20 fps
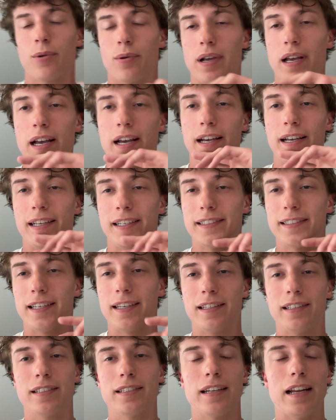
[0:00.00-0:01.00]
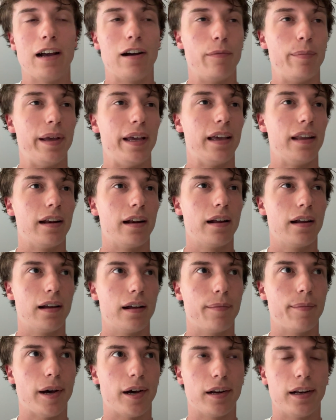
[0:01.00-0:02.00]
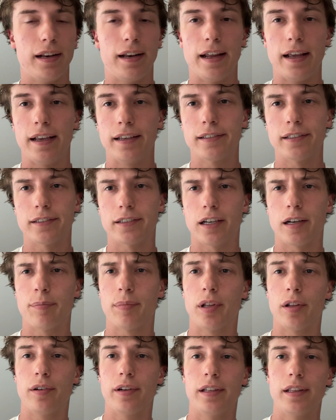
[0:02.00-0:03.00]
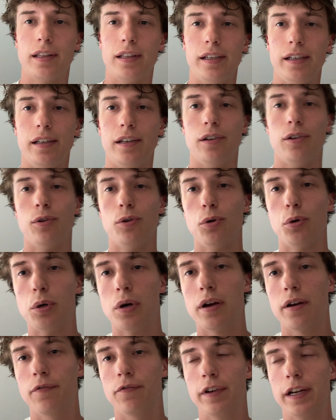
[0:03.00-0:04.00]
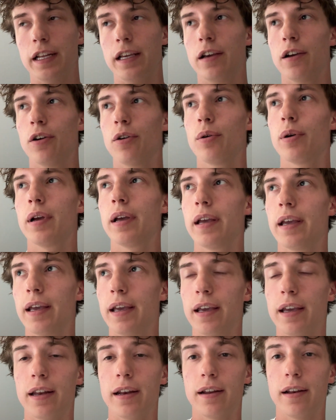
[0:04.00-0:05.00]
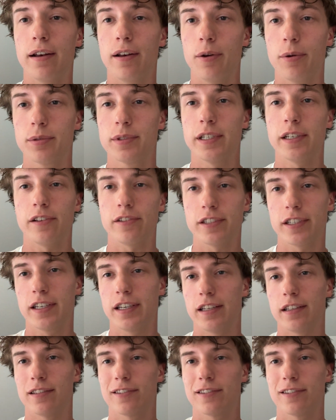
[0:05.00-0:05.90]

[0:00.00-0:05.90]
guys, it's now been about a day since I uploaded the new video and no sales again.